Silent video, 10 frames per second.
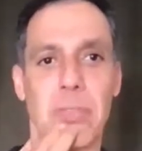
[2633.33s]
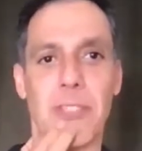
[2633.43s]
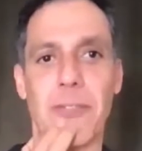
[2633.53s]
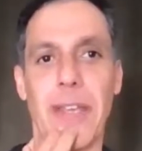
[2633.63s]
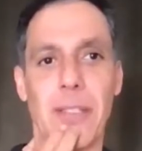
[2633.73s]

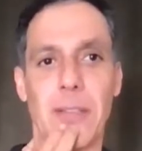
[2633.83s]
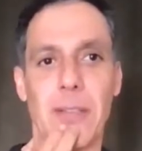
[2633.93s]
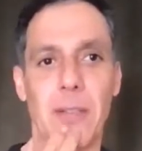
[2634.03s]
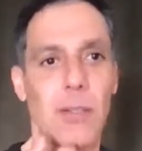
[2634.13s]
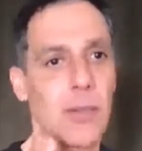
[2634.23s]
It's fake.
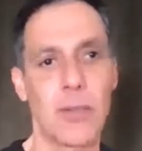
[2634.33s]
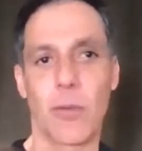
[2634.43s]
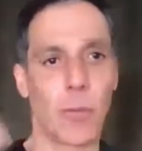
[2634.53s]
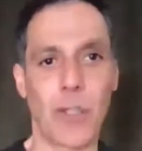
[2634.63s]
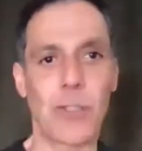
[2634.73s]

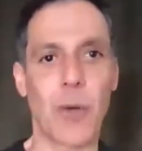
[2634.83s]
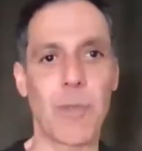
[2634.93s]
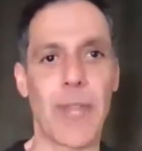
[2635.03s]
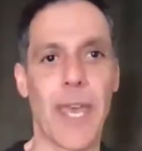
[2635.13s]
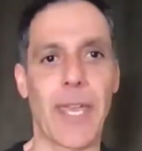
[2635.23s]
One
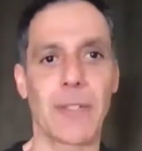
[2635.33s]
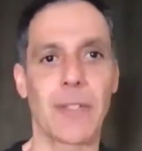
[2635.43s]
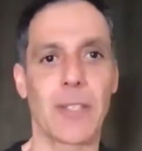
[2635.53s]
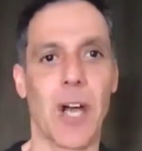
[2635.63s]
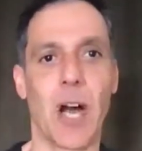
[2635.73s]
swipe of the hand,
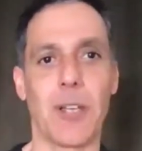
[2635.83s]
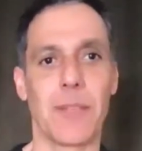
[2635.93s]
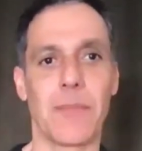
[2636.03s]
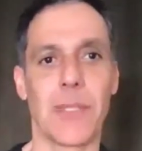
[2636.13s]
gone.